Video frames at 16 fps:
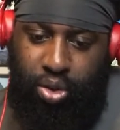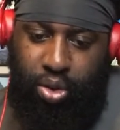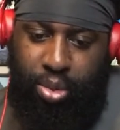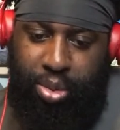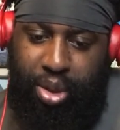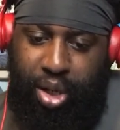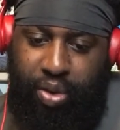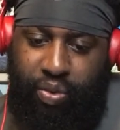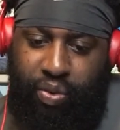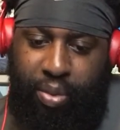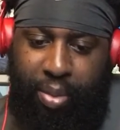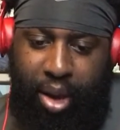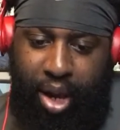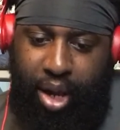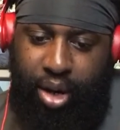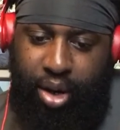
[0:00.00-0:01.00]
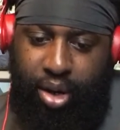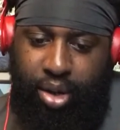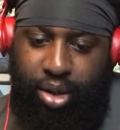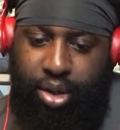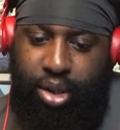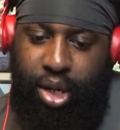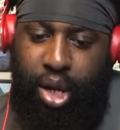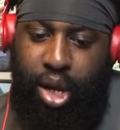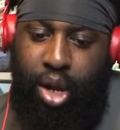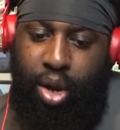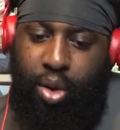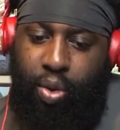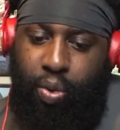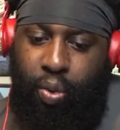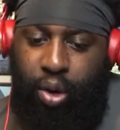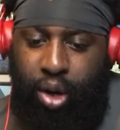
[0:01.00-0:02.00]
you know what I'm saying, reminding us
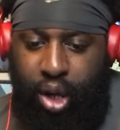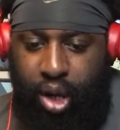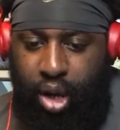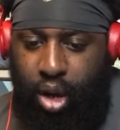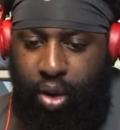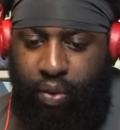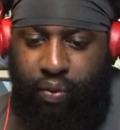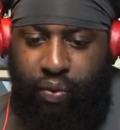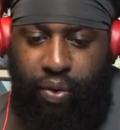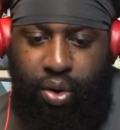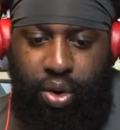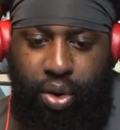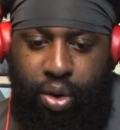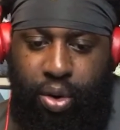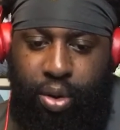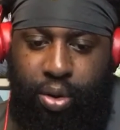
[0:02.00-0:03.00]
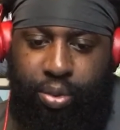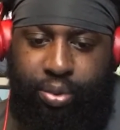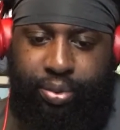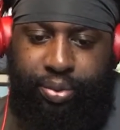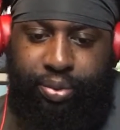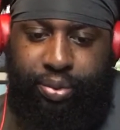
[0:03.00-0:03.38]
where they come from